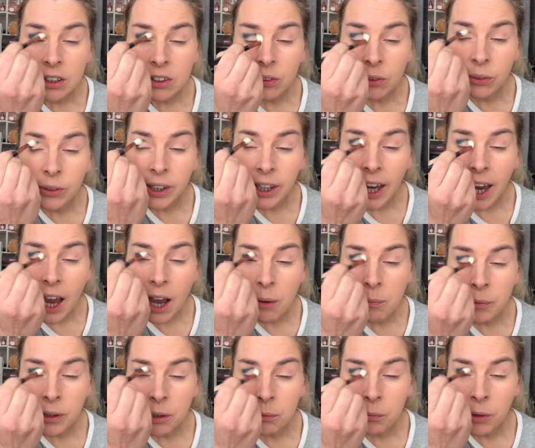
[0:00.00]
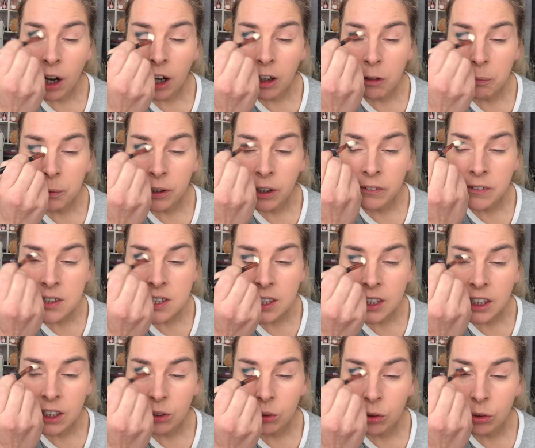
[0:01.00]
So yeah, me and Martin have been on this
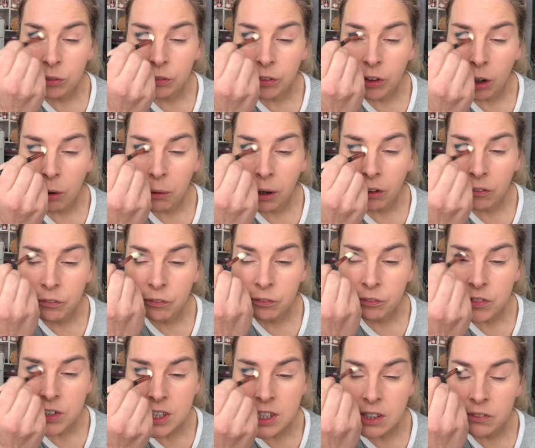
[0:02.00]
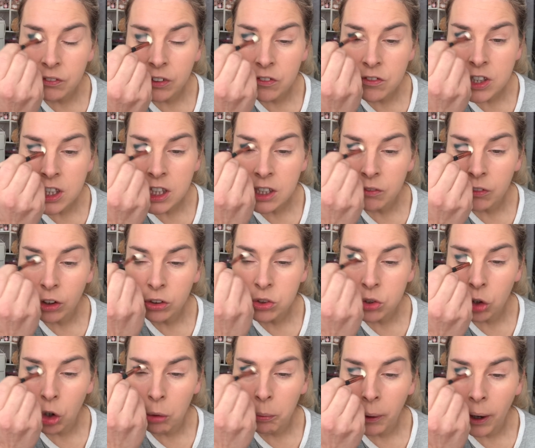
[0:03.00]
keto for about since the 15th of
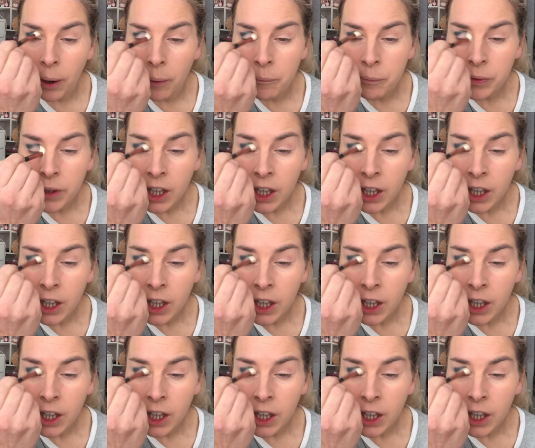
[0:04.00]
October.